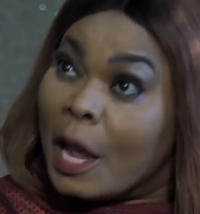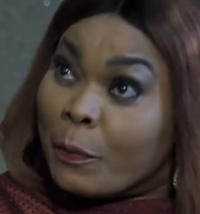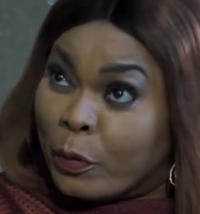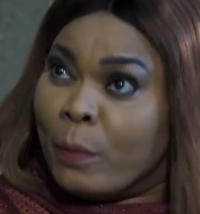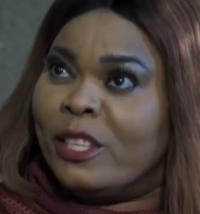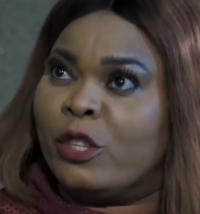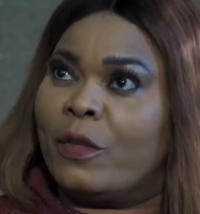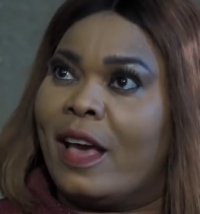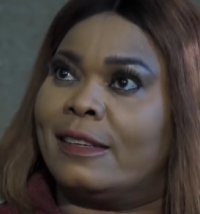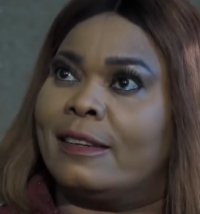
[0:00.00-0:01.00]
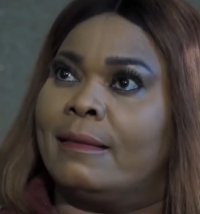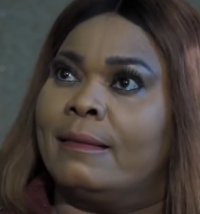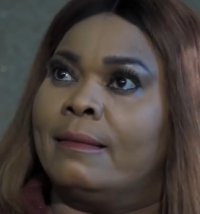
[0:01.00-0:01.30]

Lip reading: I promise you that.